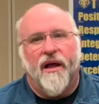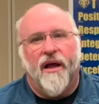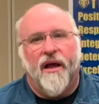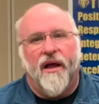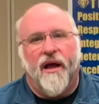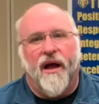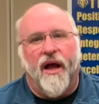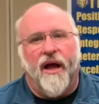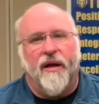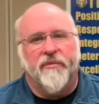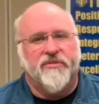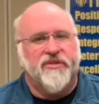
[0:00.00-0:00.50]

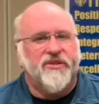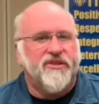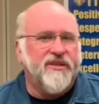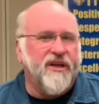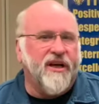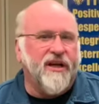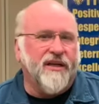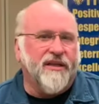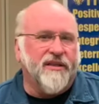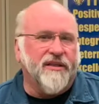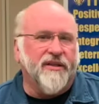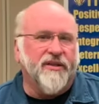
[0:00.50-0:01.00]
I'm
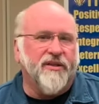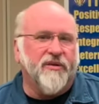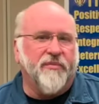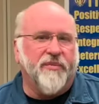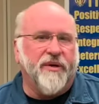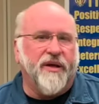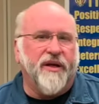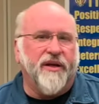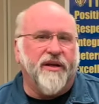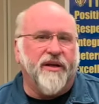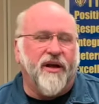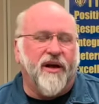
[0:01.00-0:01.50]
stuck a little
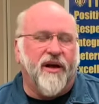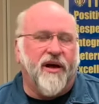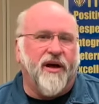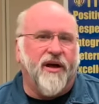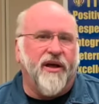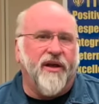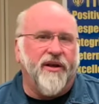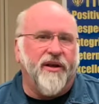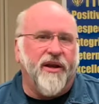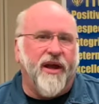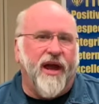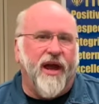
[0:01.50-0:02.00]
bit
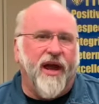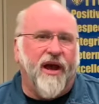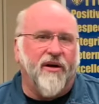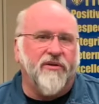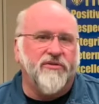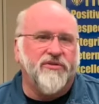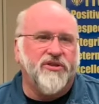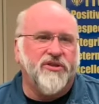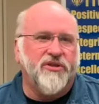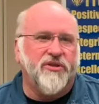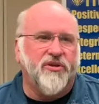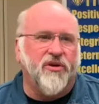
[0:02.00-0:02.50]
on how
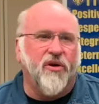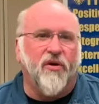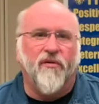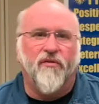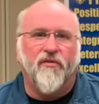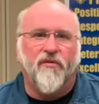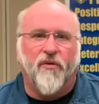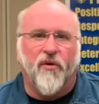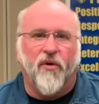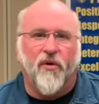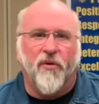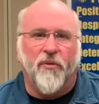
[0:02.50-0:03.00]
to go
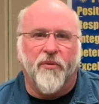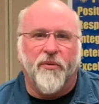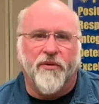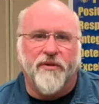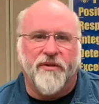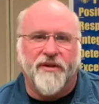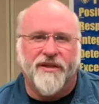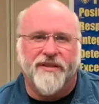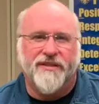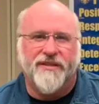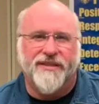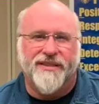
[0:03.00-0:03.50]
forward with
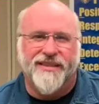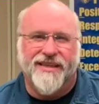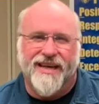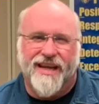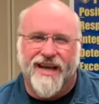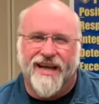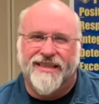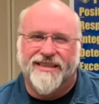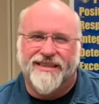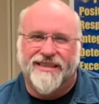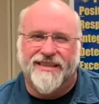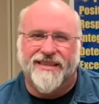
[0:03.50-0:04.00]
this
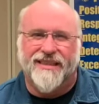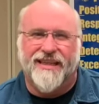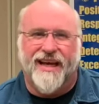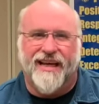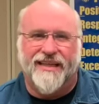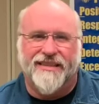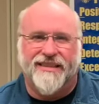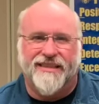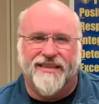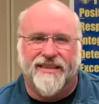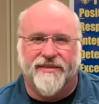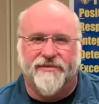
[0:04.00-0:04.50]
next
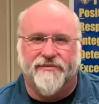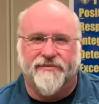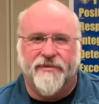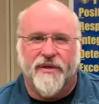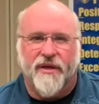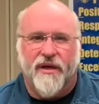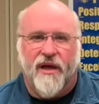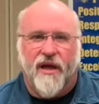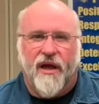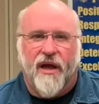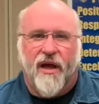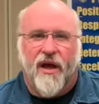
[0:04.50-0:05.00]
lesson.
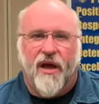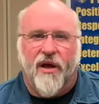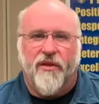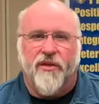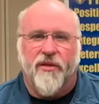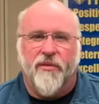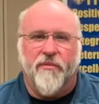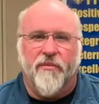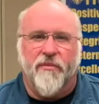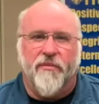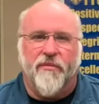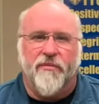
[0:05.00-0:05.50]

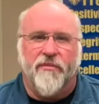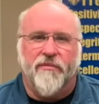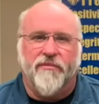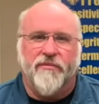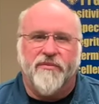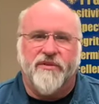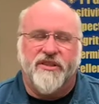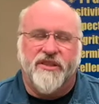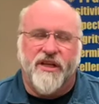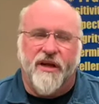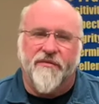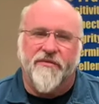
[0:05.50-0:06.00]
The
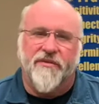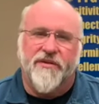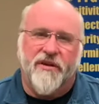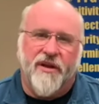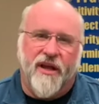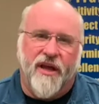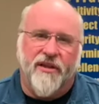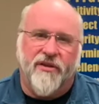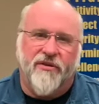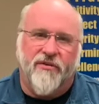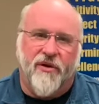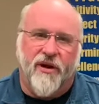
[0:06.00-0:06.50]
7th and
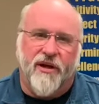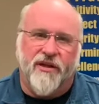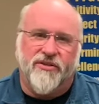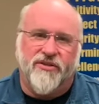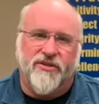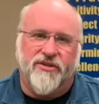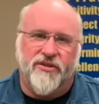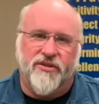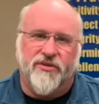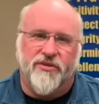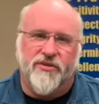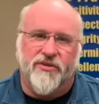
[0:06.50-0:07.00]
8th grade
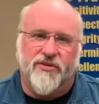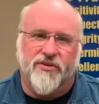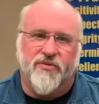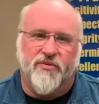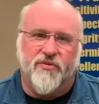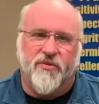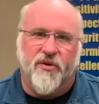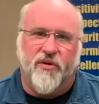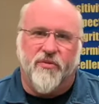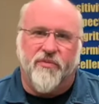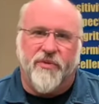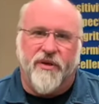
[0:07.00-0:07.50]
students
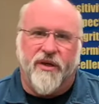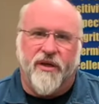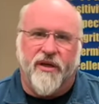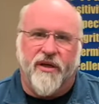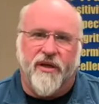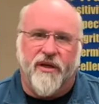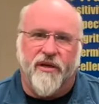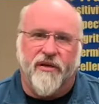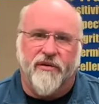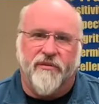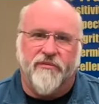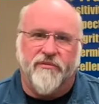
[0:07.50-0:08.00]
will
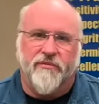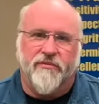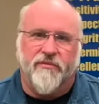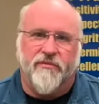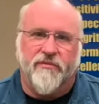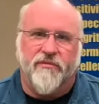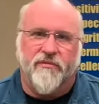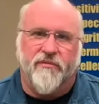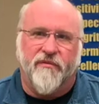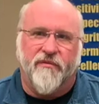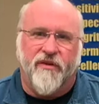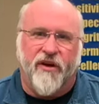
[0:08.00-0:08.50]
be
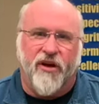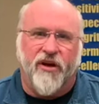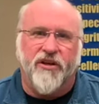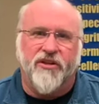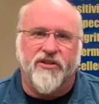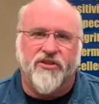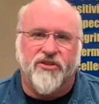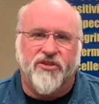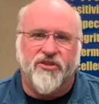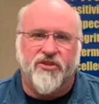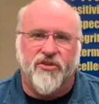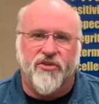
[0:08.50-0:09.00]
very
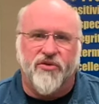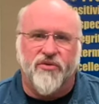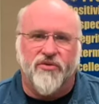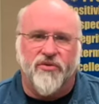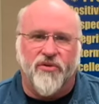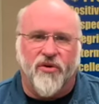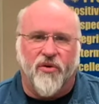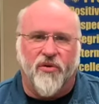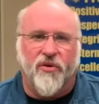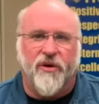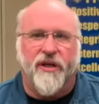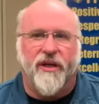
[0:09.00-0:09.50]
soon
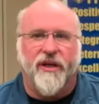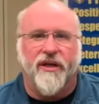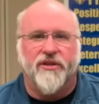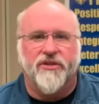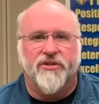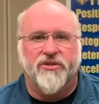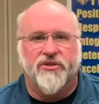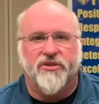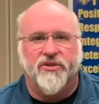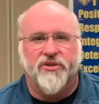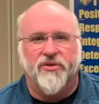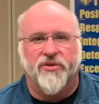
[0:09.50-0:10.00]
going
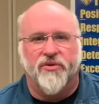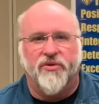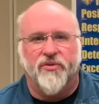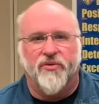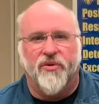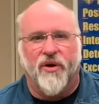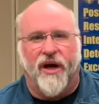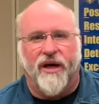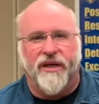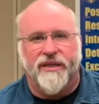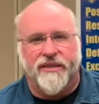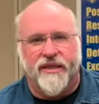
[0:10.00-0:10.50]

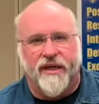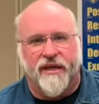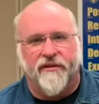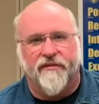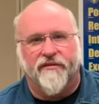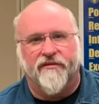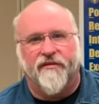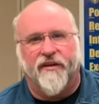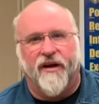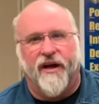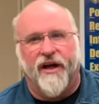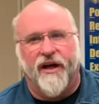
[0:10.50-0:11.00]
into
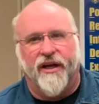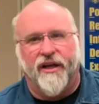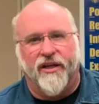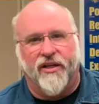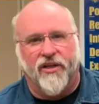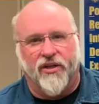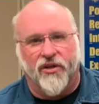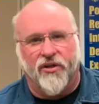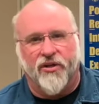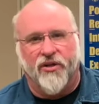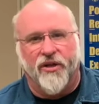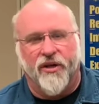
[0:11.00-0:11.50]
identifying
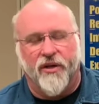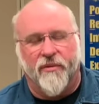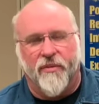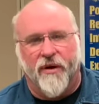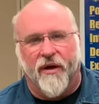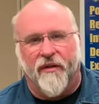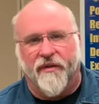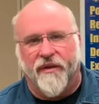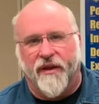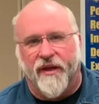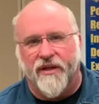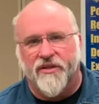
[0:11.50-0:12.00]
and learning
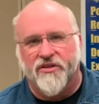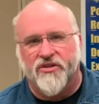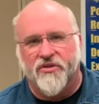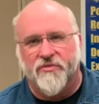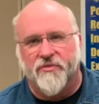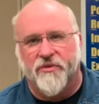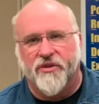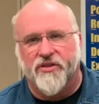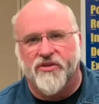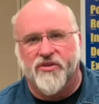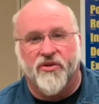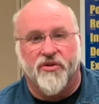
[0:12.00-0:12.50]
about the
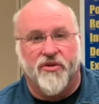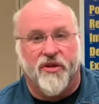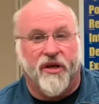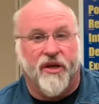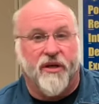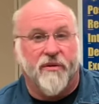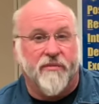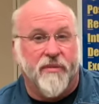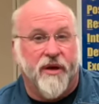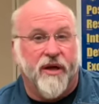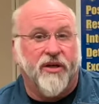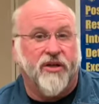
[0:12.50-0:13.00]
instruments so they
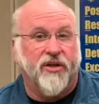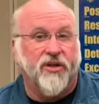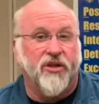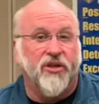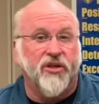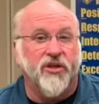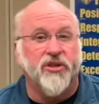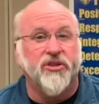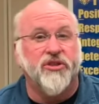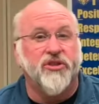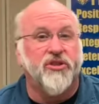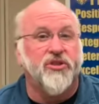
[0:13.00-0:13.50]
can make
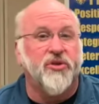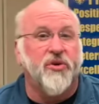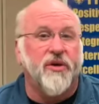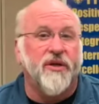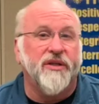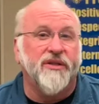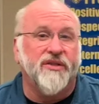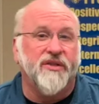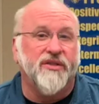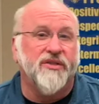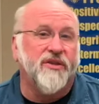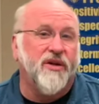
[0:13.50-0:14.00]
good
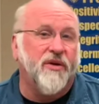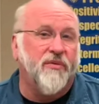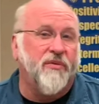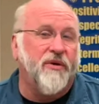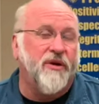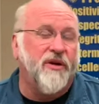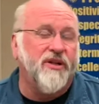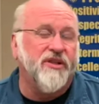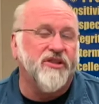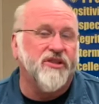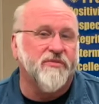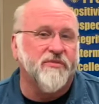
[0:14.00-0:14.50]
choices on
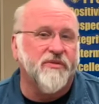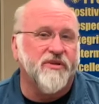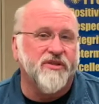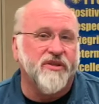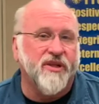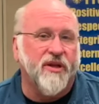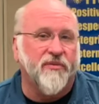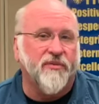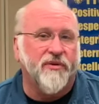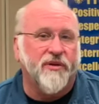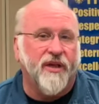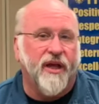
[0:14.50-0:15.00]
what instruments
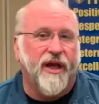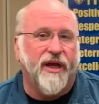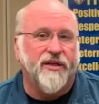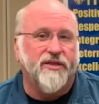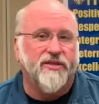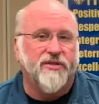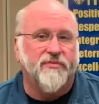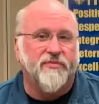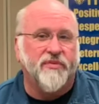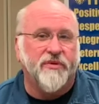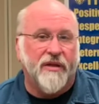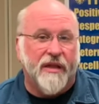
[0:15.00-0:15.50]
they would like
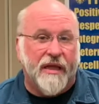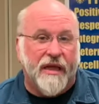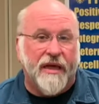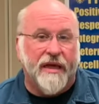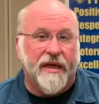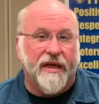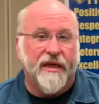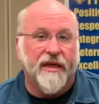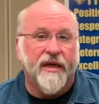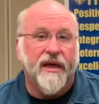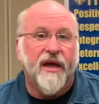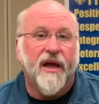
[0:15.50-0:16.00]
to
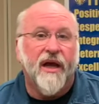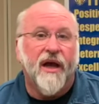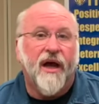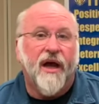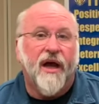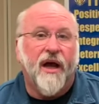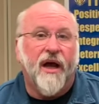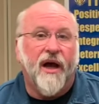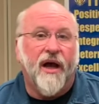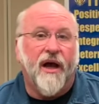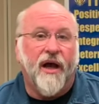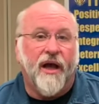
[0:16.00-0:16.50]
play
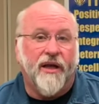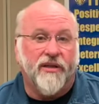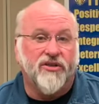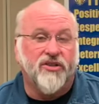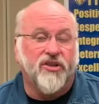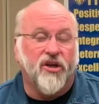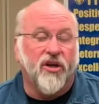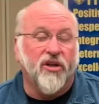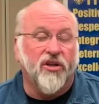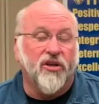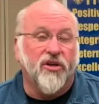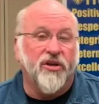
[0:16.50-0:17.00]
and
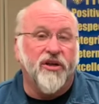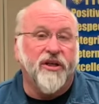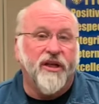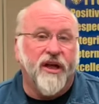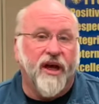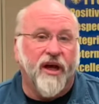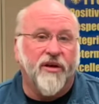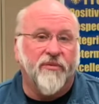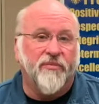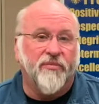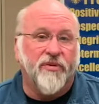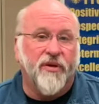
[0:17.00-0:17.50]
start learning
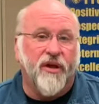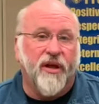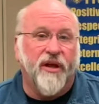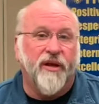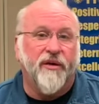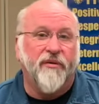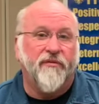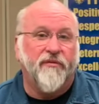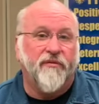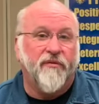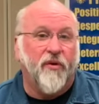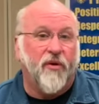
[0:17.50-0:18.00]
how to
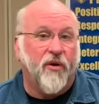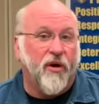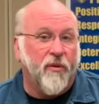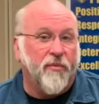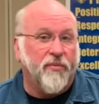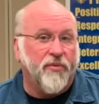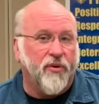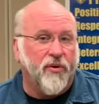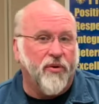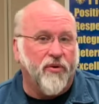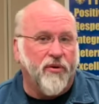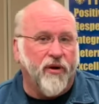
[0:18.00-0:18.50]
play for our
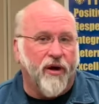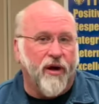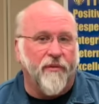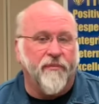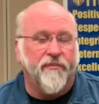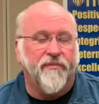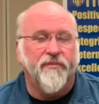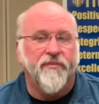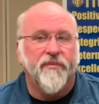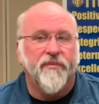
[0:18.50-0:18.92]
program.